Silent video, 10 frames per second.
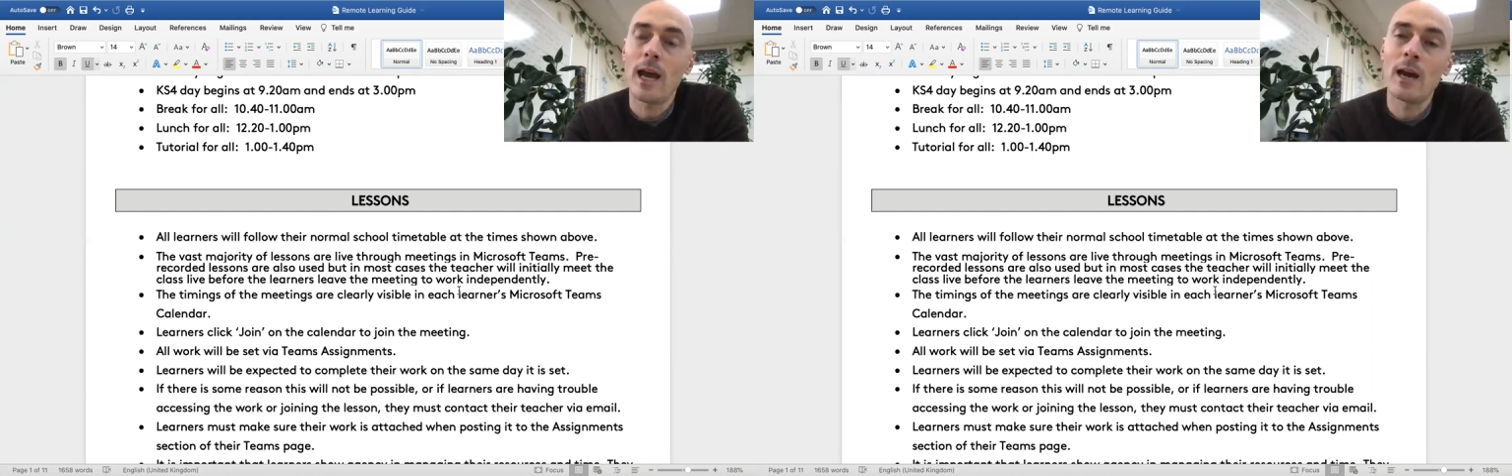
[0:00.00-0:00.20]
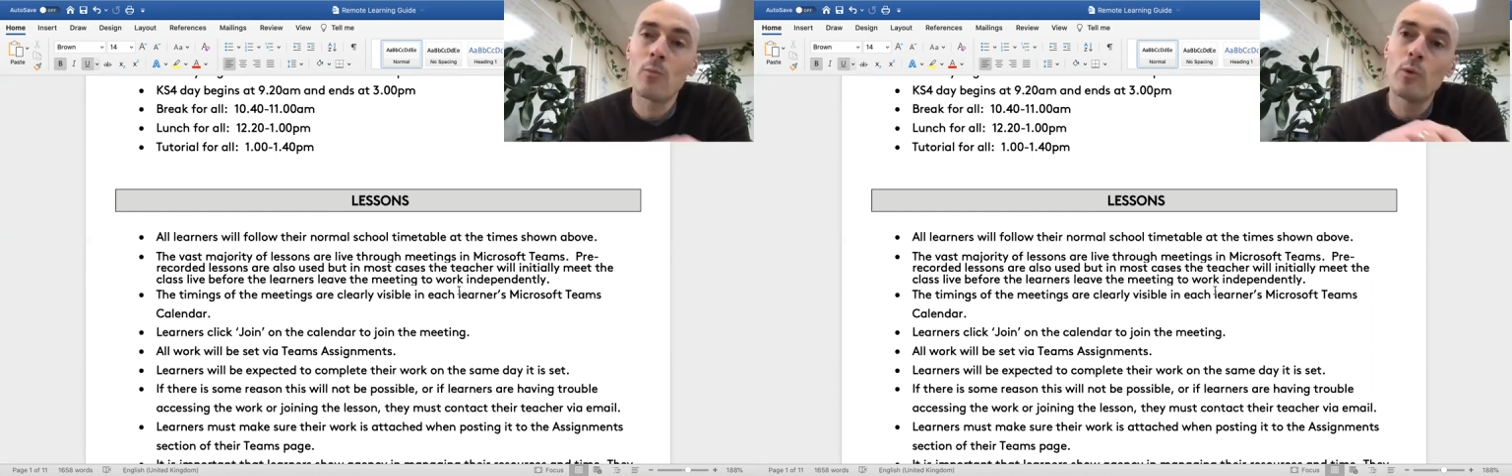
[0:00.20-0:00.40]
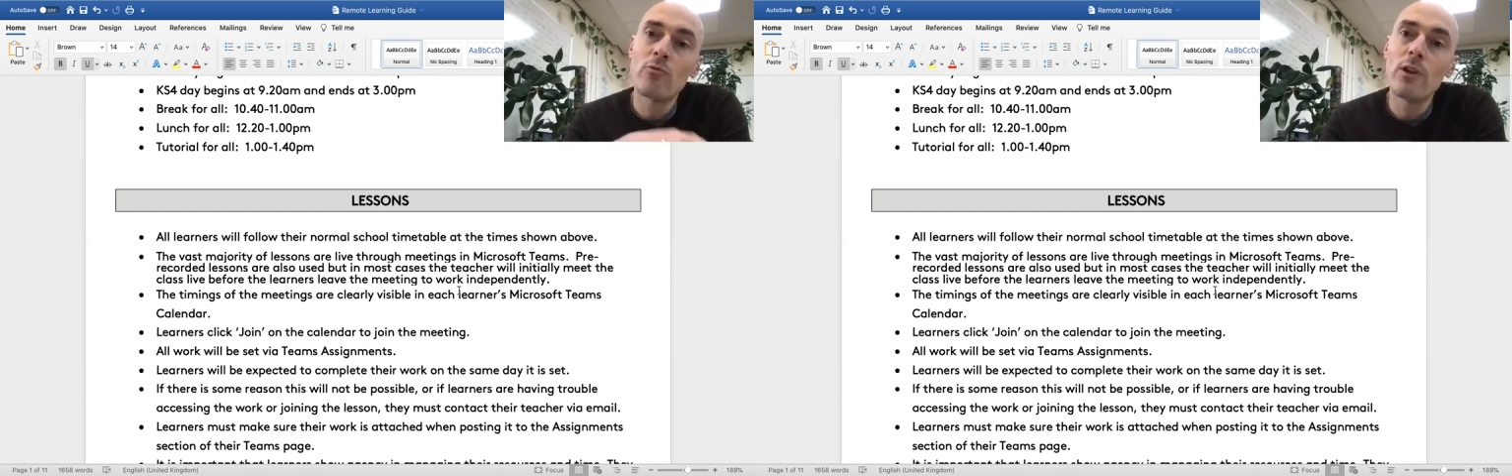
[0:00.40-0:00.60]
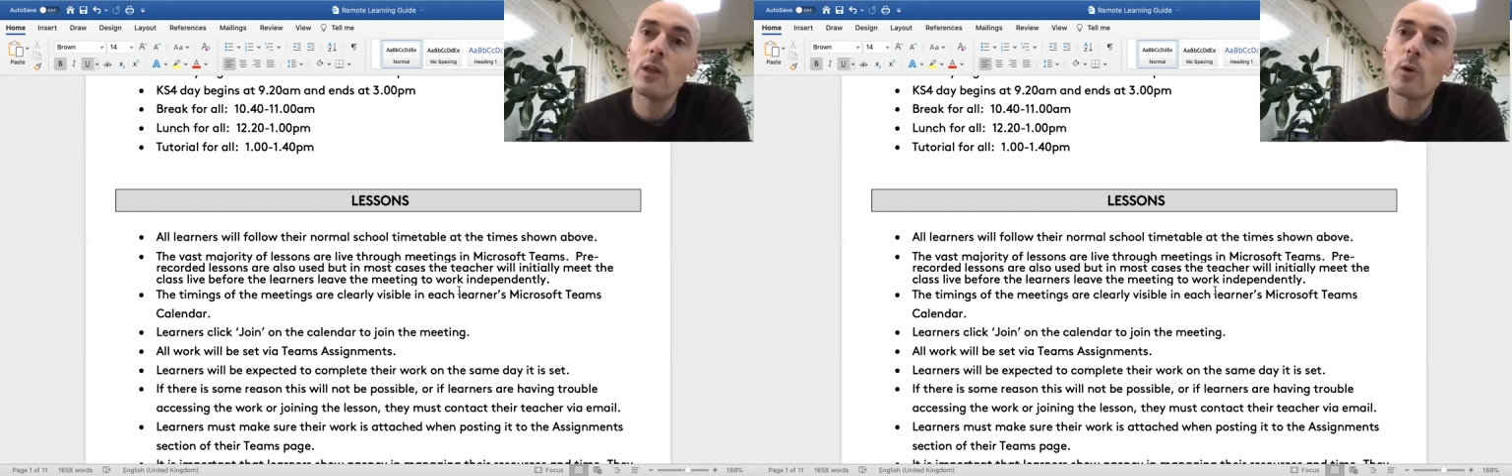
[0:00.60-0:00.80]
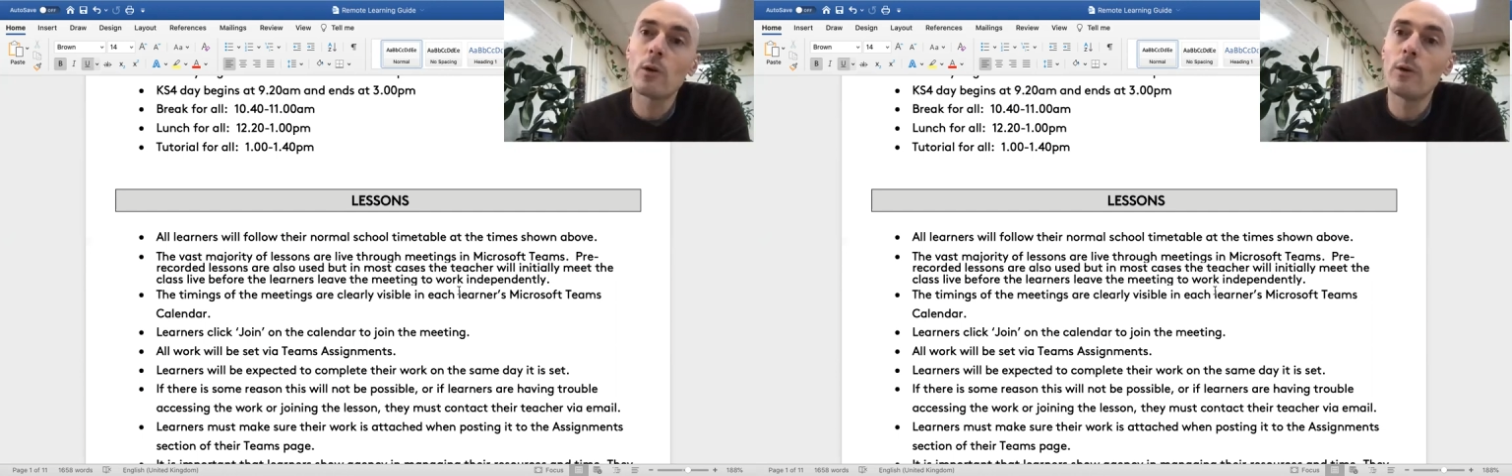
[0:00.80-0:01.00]
And we
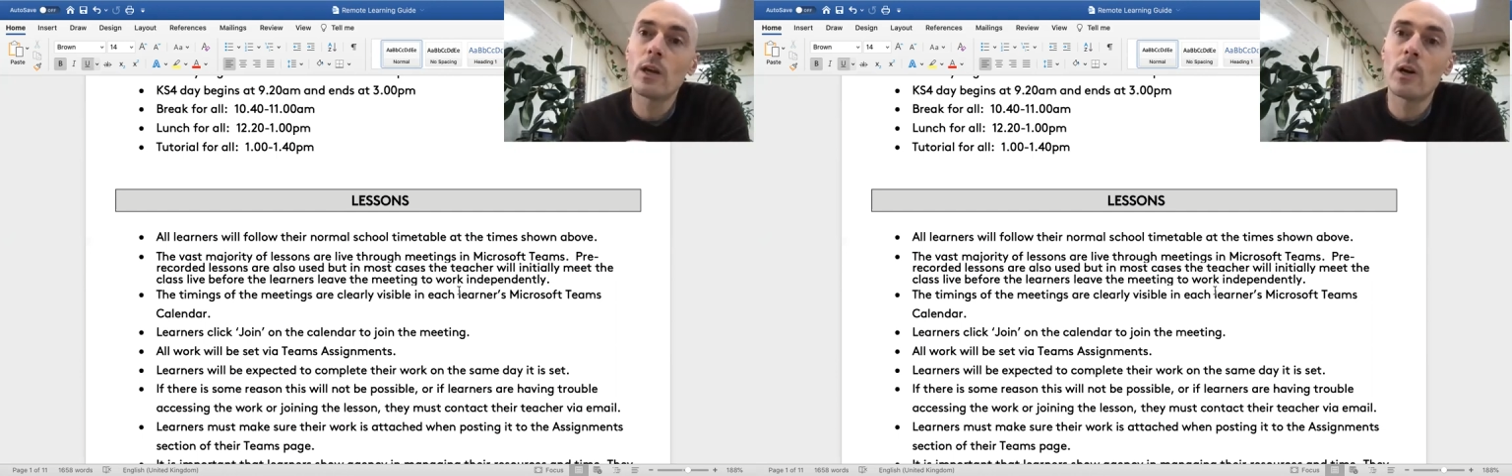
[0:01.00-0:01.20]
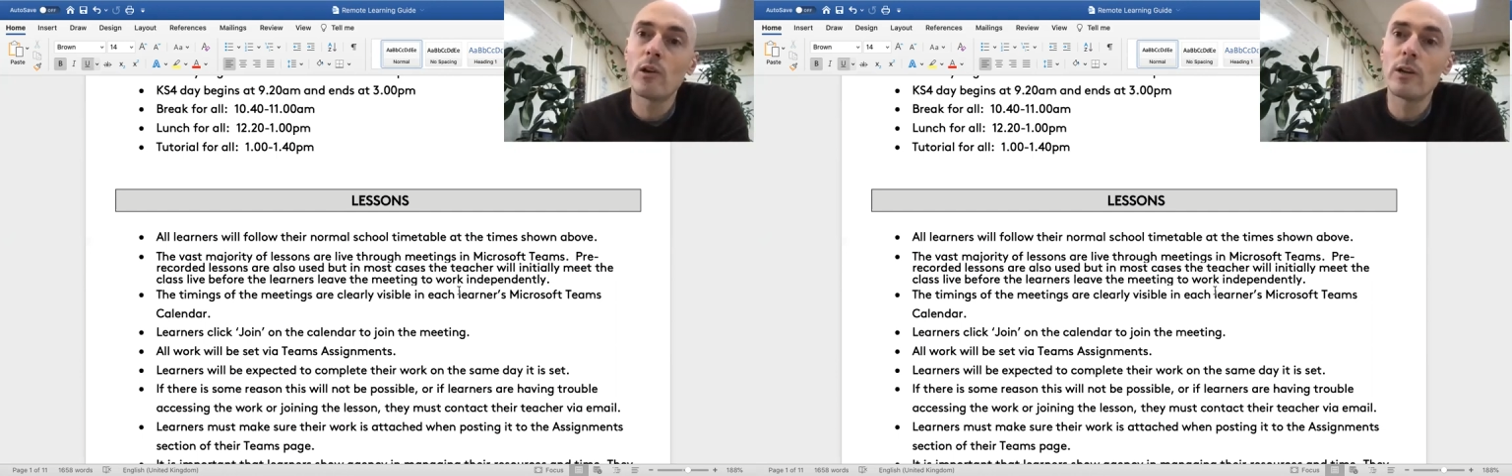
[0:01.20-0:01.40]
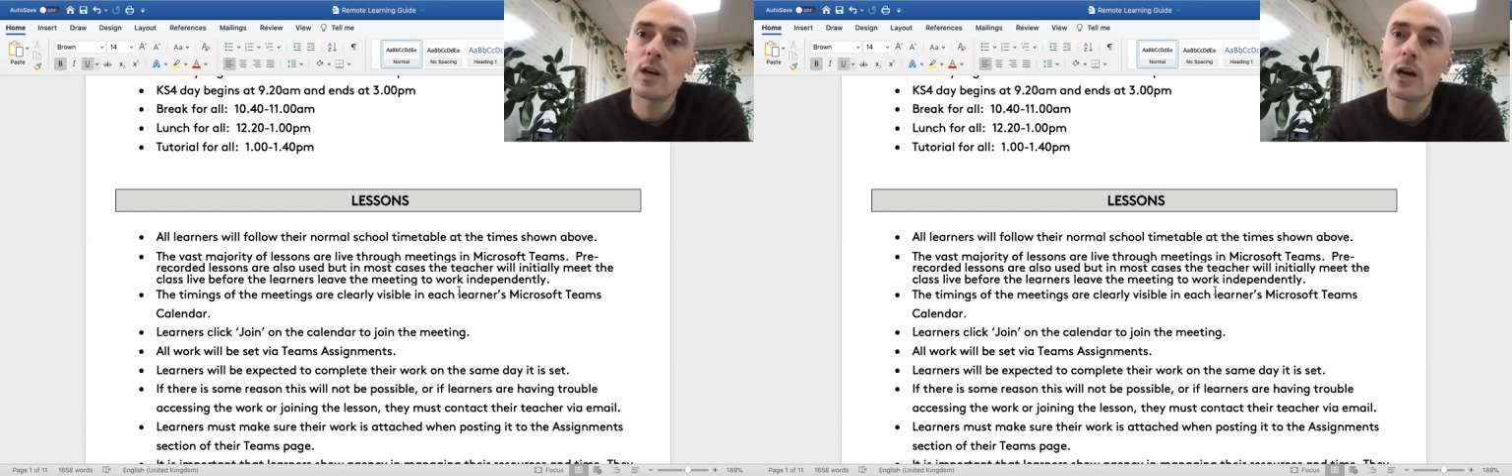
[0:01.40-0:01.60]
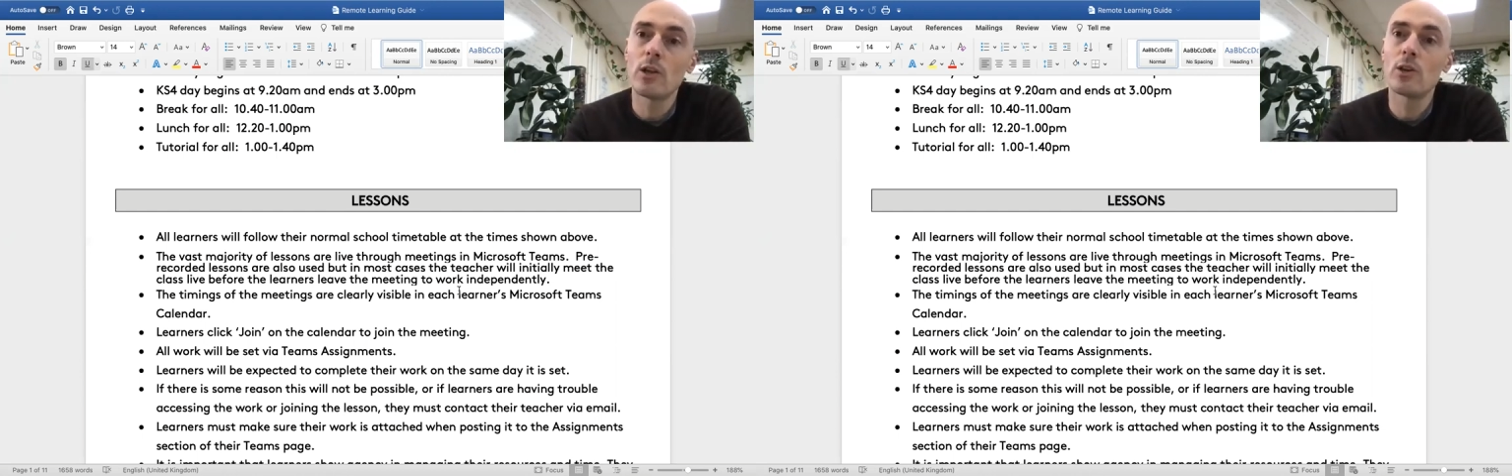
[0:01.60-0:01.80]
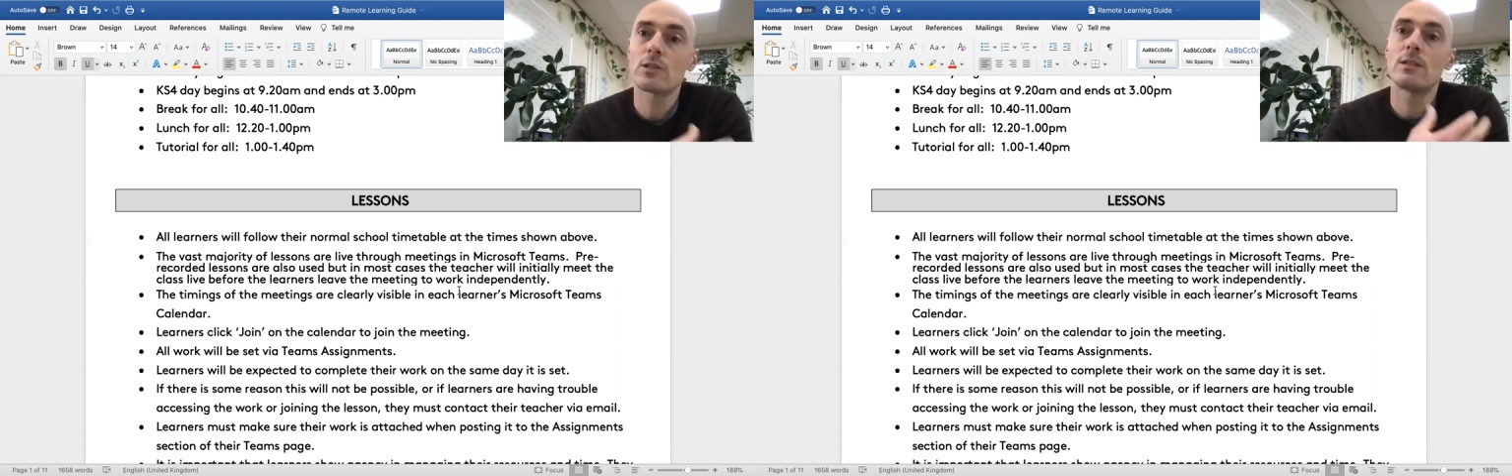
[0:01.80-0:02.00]
really want to encourage our learners